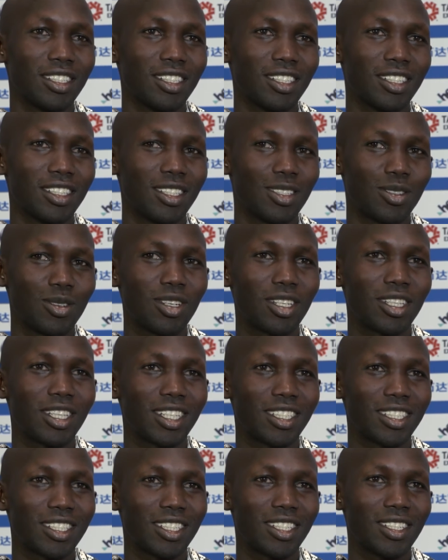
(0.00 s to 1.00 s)
It is only
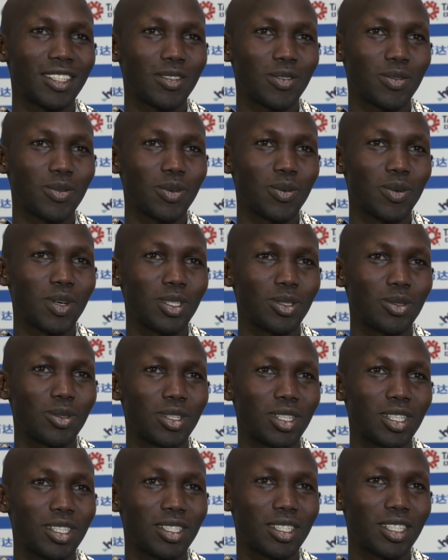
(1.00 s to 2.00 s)
that we want to
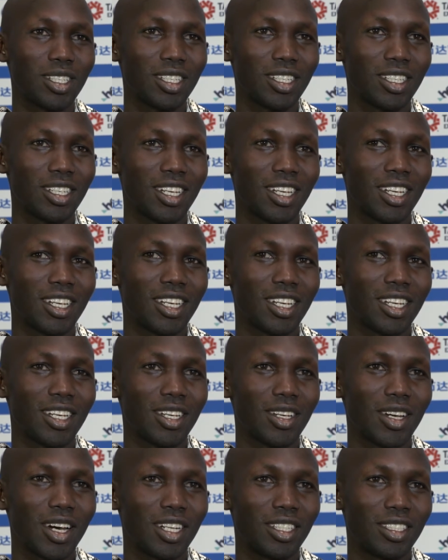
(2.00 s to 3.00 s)
really see
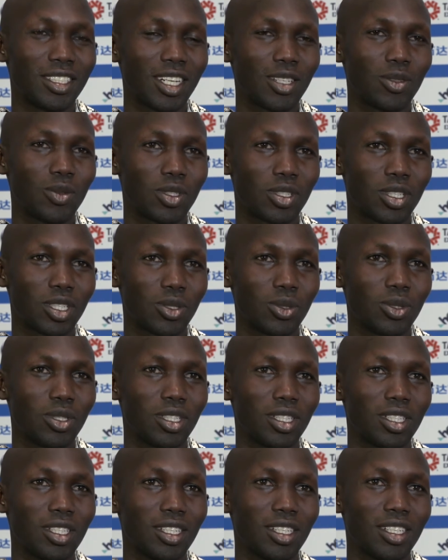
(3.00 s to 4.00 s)
and try to execute
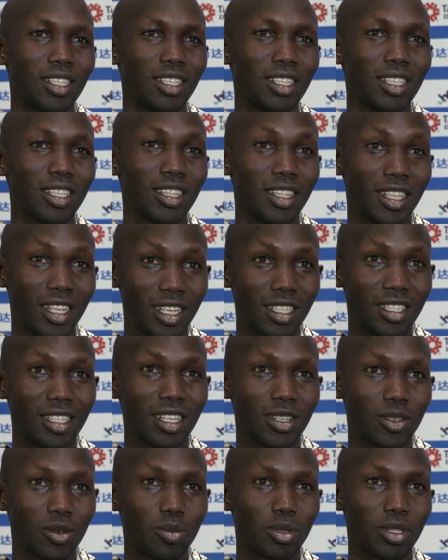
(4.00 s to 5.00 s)
it in the rest
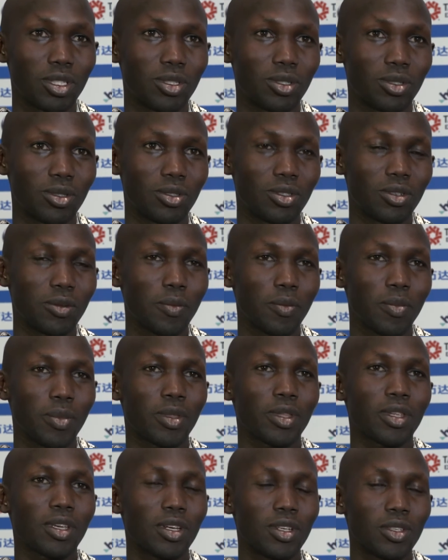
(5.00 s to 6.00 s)
day competitions.
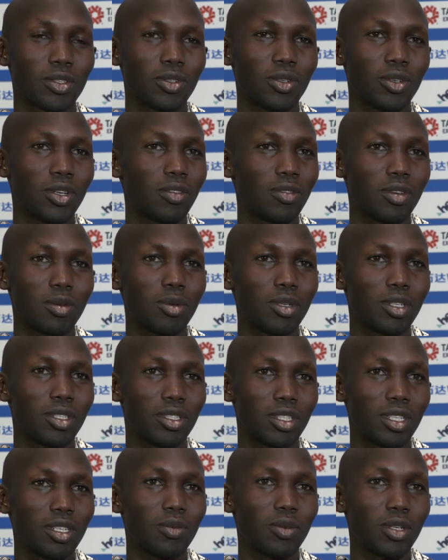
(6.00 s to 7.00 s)
So everybody
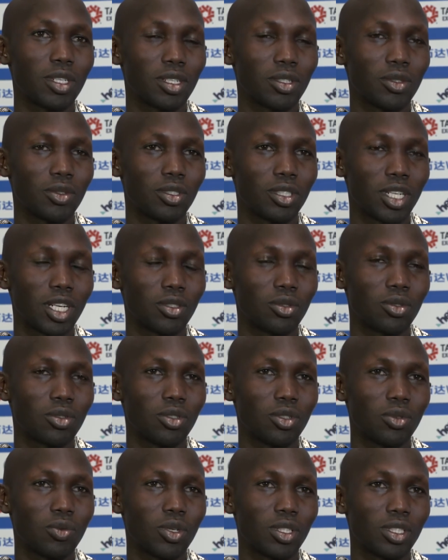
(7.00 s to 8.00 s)
is really trying to
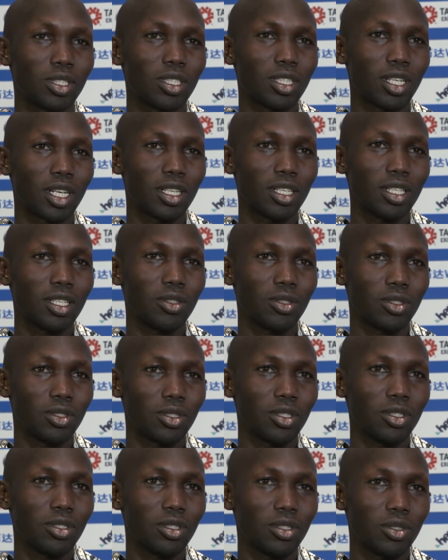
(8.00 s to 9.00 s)
see what he
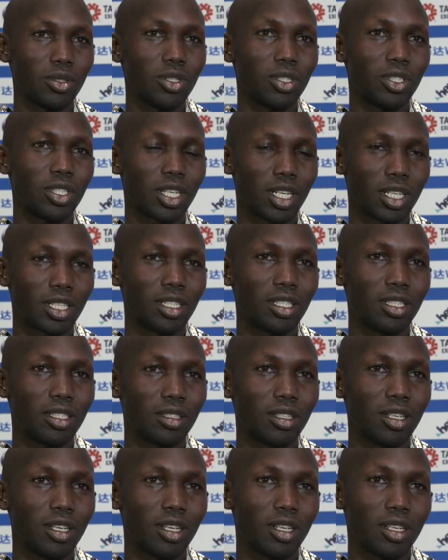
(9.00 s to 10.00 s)
or she can really
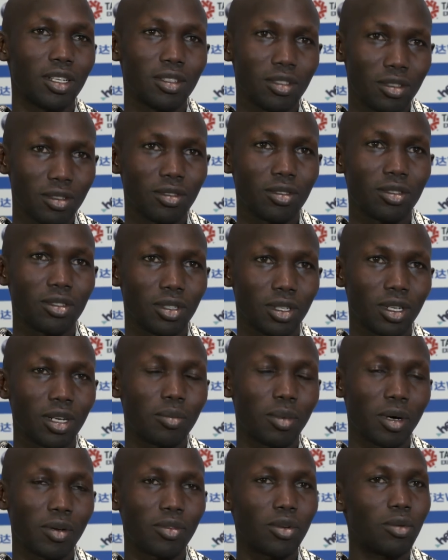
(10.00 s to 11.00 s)

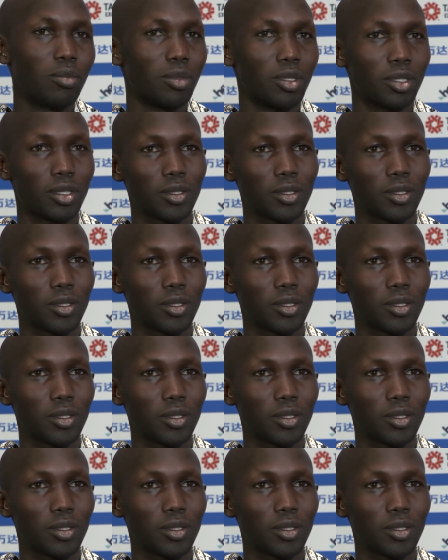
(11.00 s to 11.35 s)
perform.